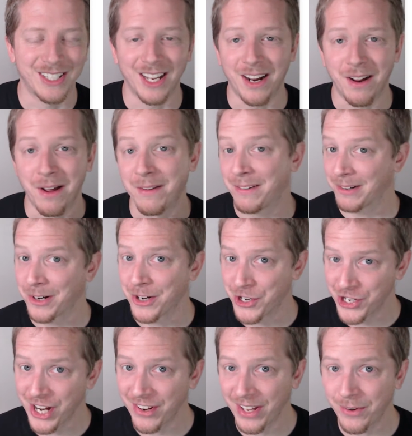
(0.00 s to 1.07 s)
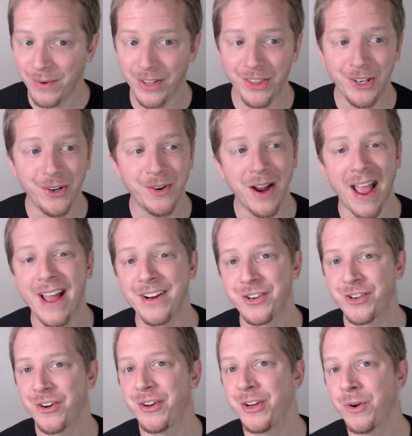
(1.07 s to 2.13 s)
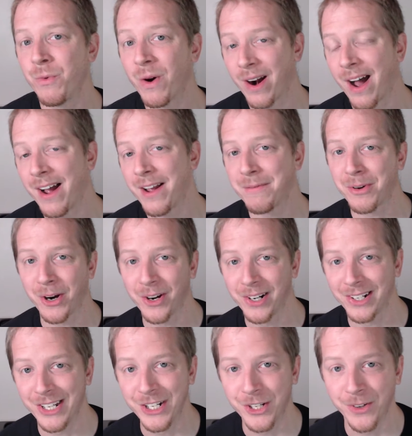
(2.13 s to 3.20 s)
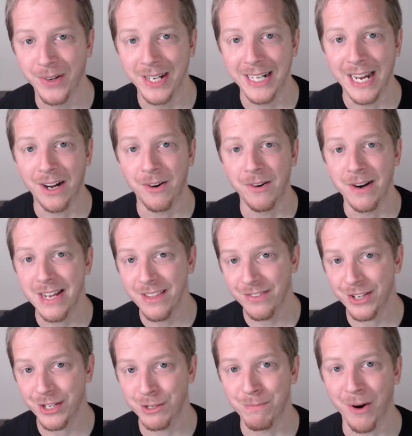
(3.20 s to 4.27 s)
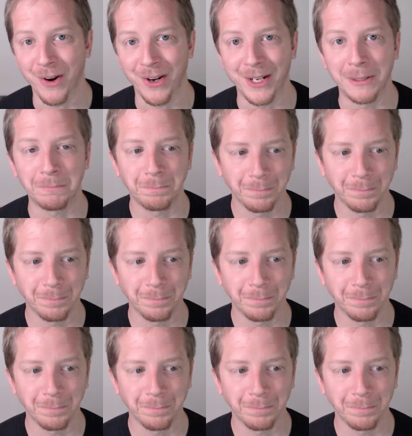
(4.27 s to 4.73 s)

I'm going to share that with you and show you what I am currently doing now in this market